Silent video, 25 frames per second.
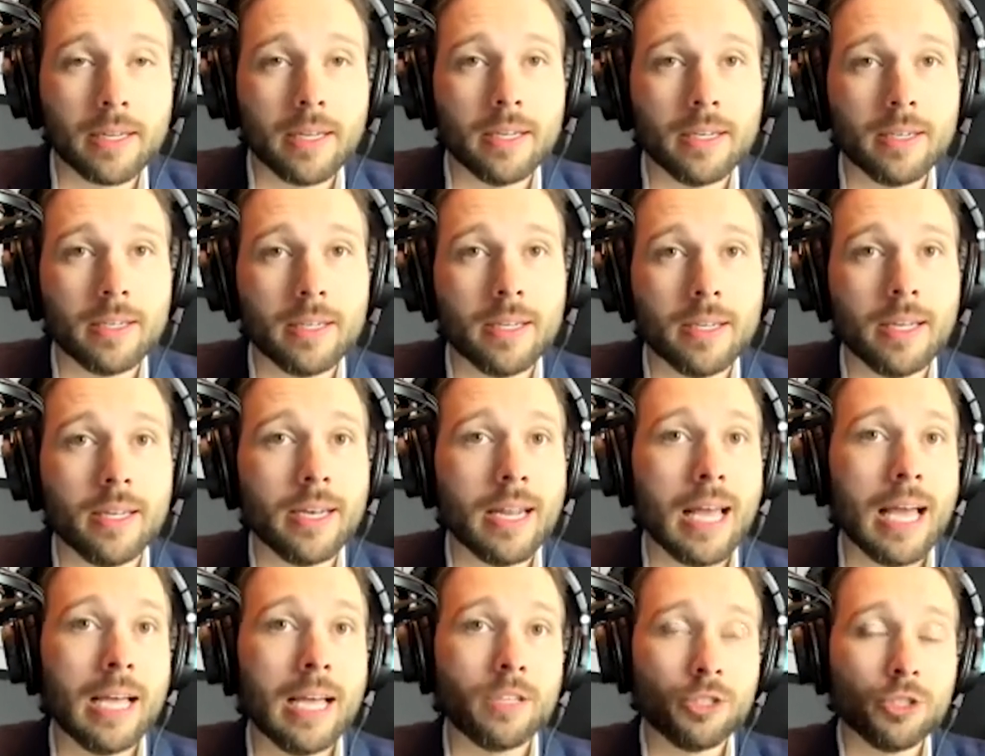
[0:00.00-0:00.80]

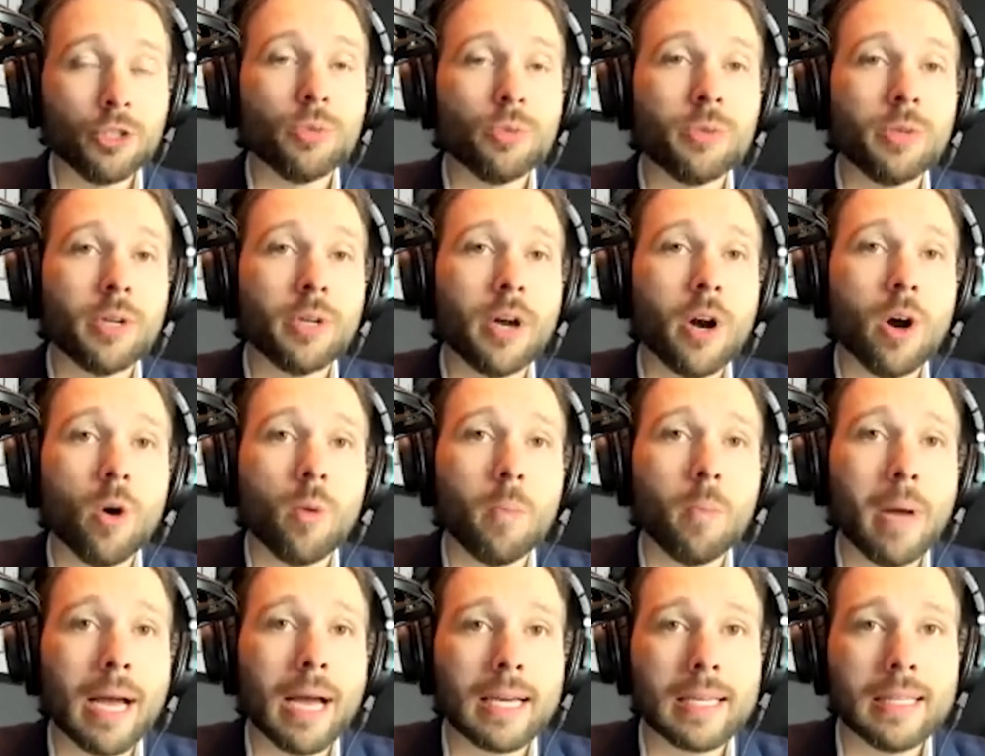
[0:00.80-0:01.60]
And as you
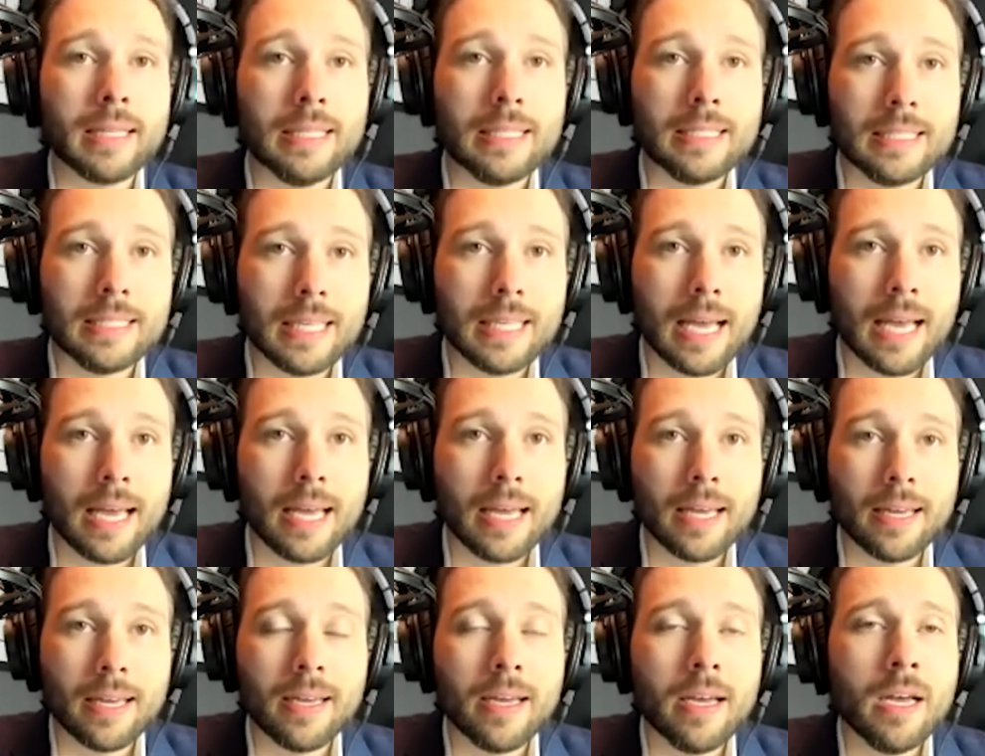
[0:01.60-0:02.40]
know, back in the
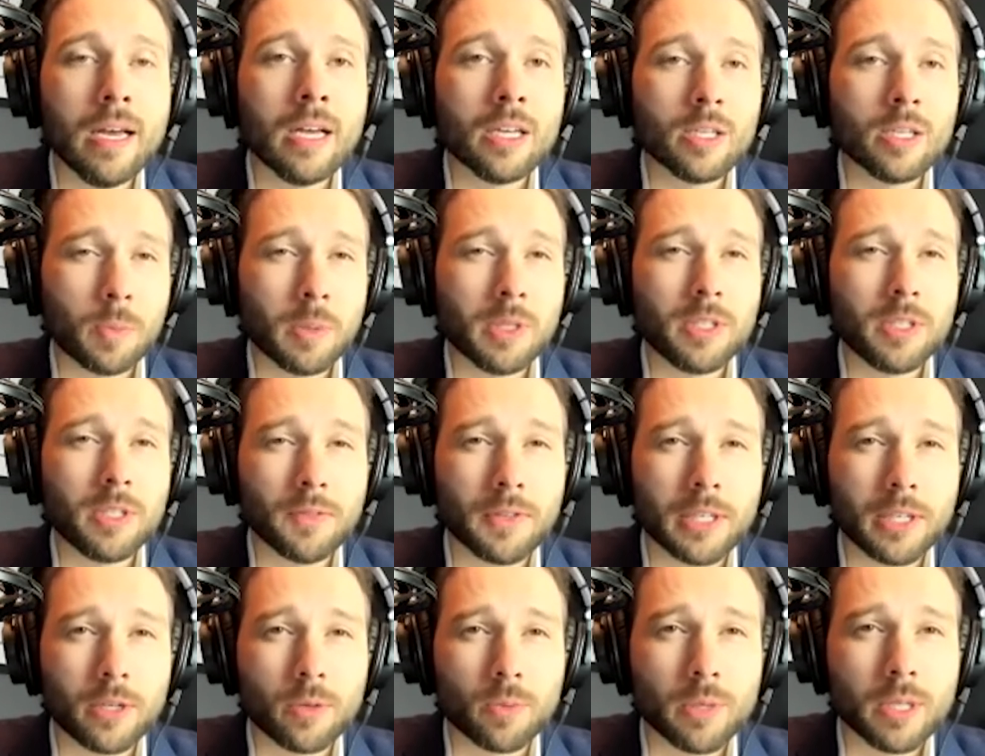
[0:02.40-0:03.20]
day,
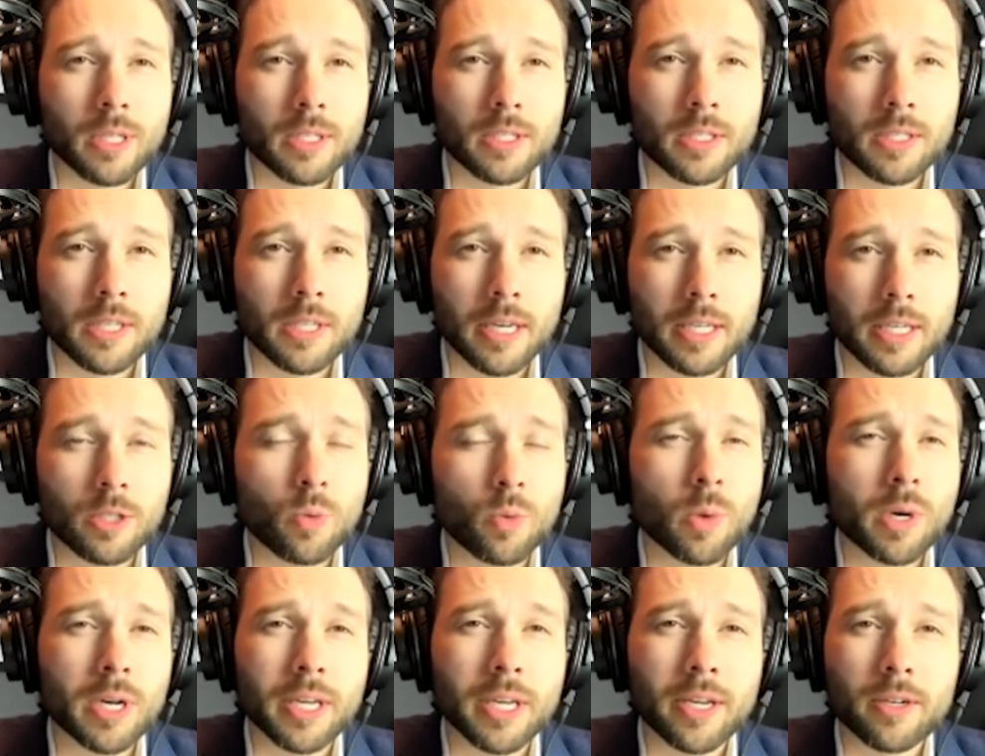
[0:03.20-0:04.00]
specifically to real estate,
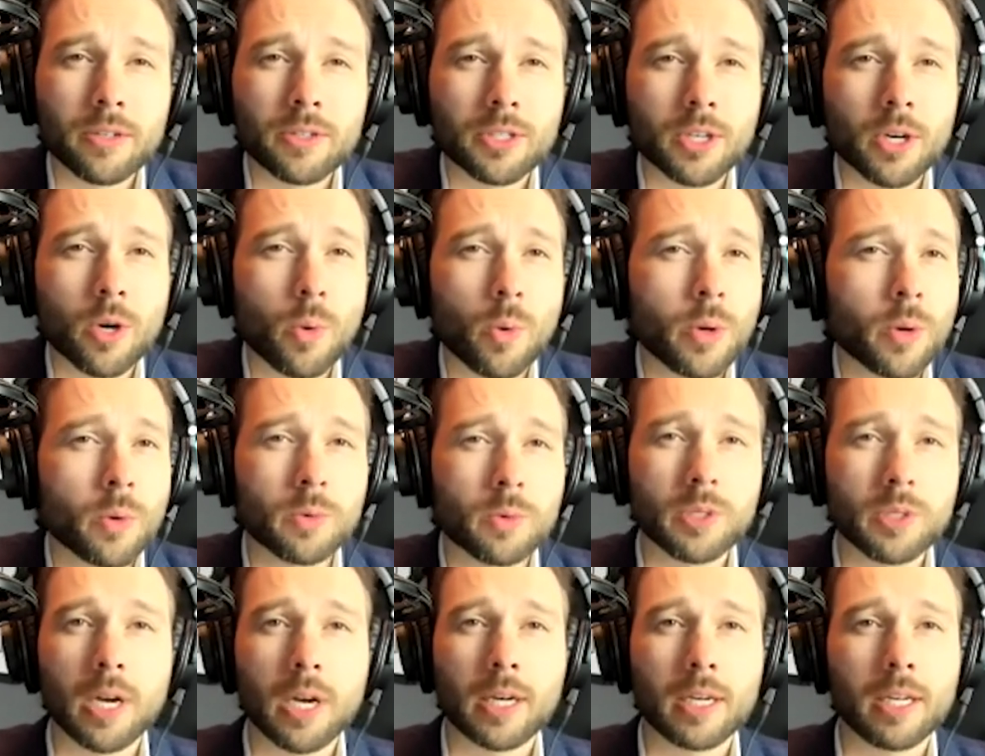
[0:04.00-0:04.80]
20 years ago, we
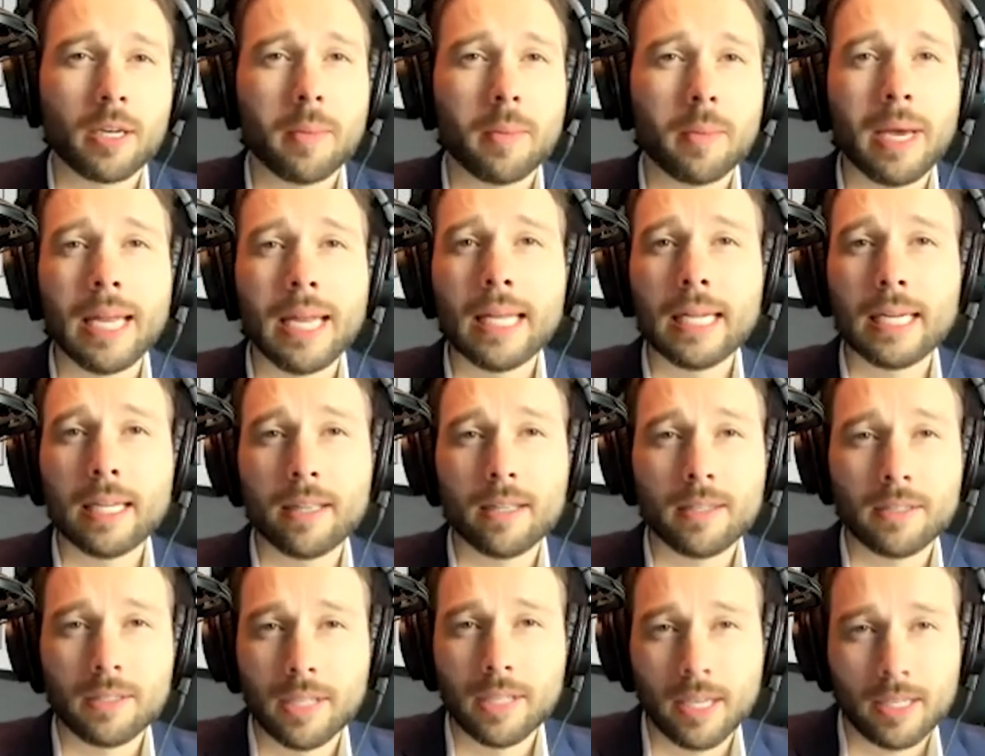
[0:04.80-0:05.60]
weren't talking about any of
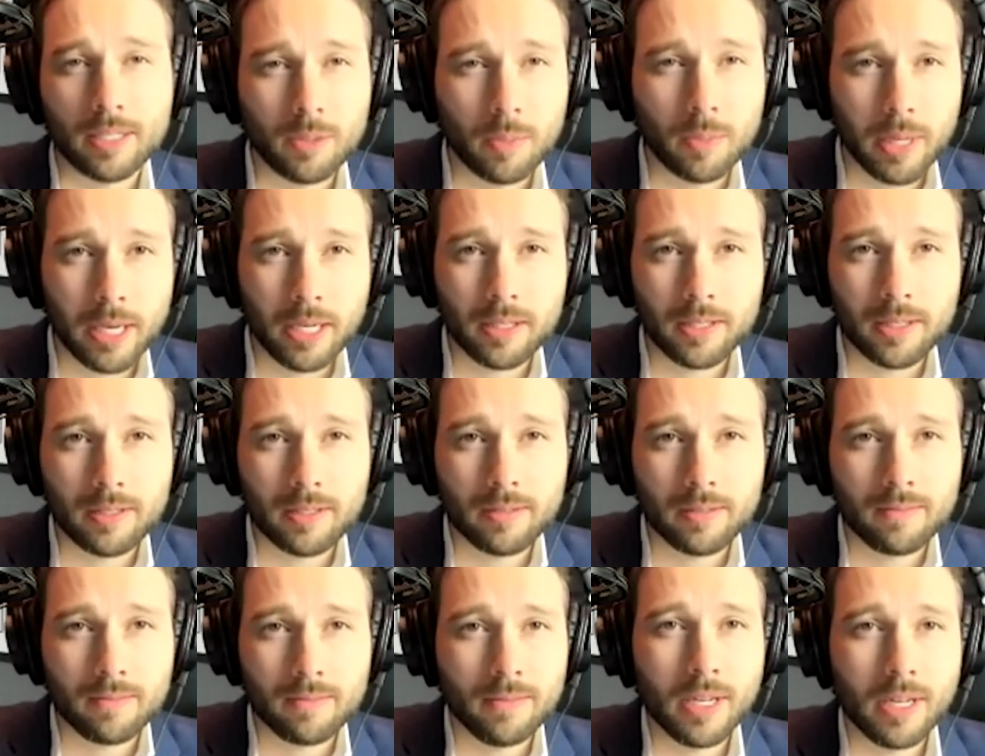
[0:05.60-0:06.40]
this tech space.
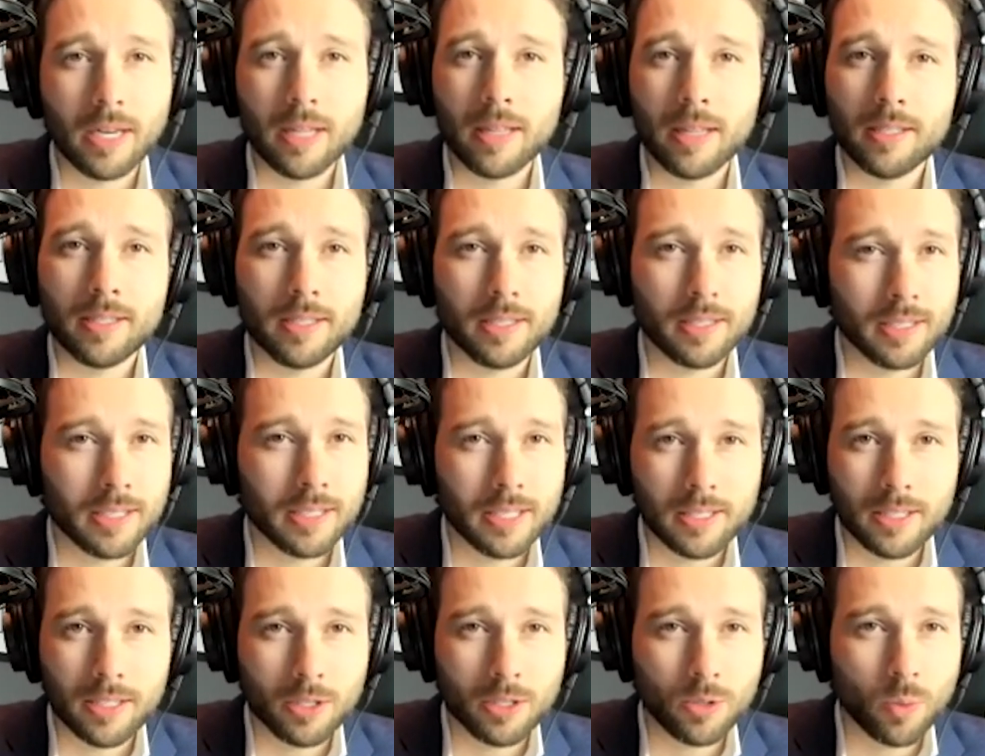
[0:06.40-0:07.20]
None of this
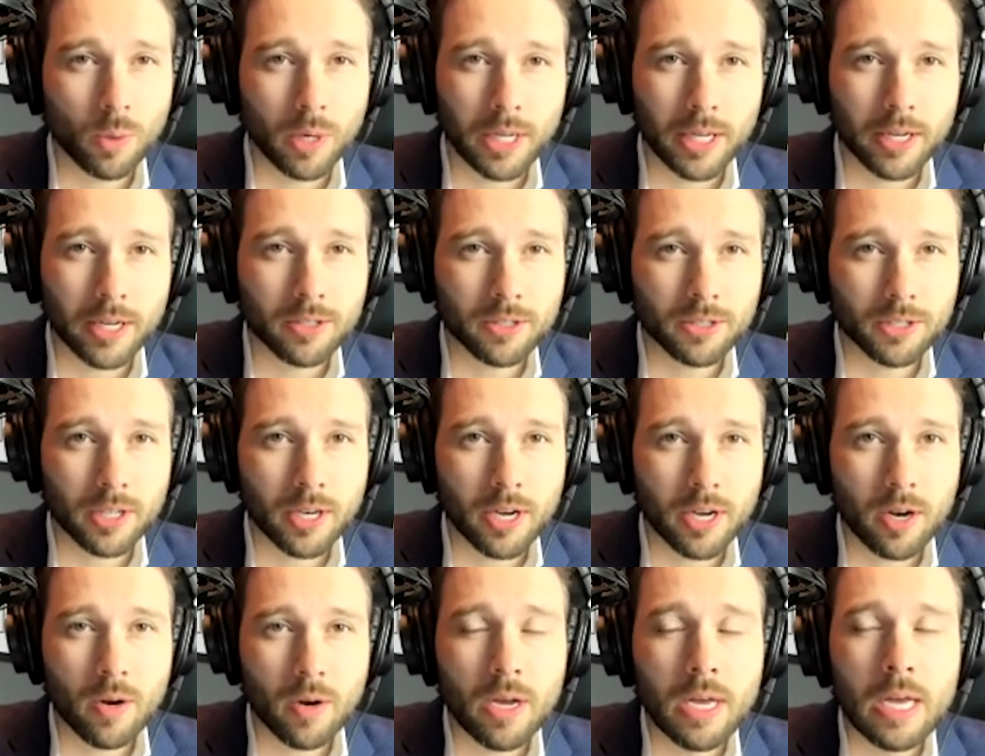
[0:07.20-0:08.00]
existed 20 years ago.